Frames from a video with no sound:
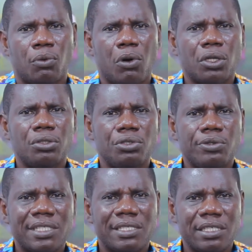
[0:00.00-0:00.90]
What do
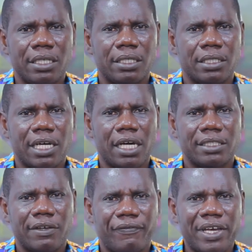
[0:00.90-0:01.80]
you see? That
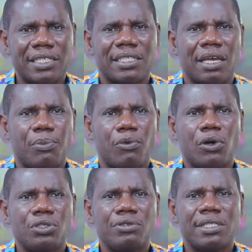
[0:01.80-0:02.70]
is the first step.
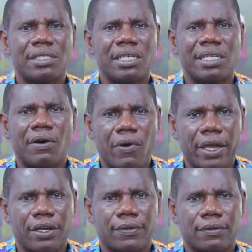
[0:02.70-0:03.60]
What do you see in the
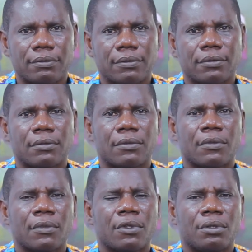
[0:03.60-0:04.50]
work?
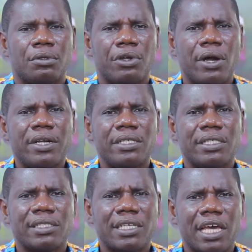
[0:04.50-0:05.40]
During
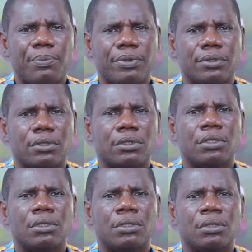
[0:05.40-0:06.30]
this step,
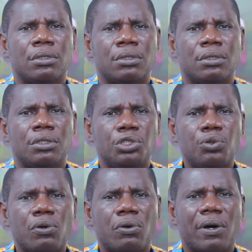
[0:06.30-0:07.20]

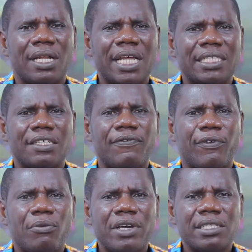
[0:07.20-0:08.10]
you will collect
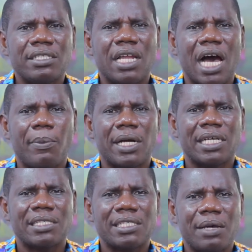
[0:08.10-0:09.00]
information about
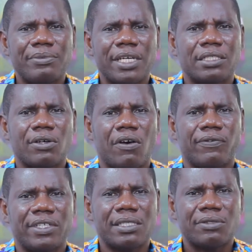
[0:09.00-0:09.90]
the subject
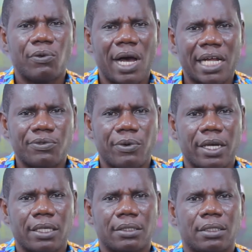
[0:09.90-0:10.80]
of this
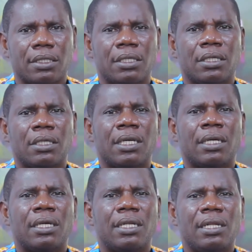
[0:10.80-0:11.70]
artwork.
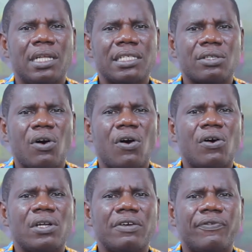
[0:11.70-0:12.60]
List
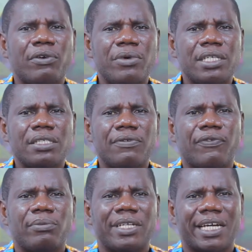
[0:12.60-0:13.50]
all the information
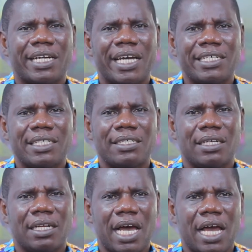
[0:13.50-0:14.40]
from the
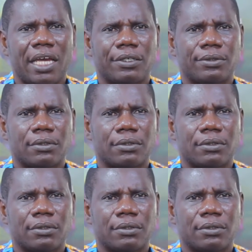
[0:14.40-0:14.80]
credit line.